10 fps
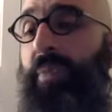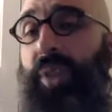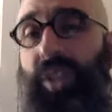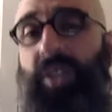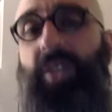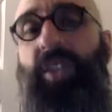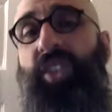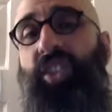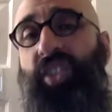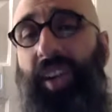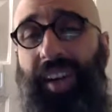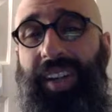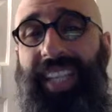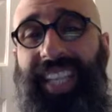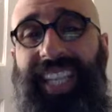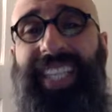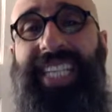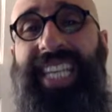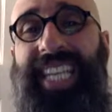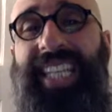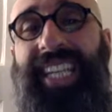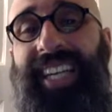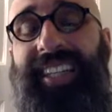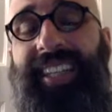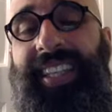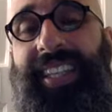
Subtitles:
But also the Shah, again, did not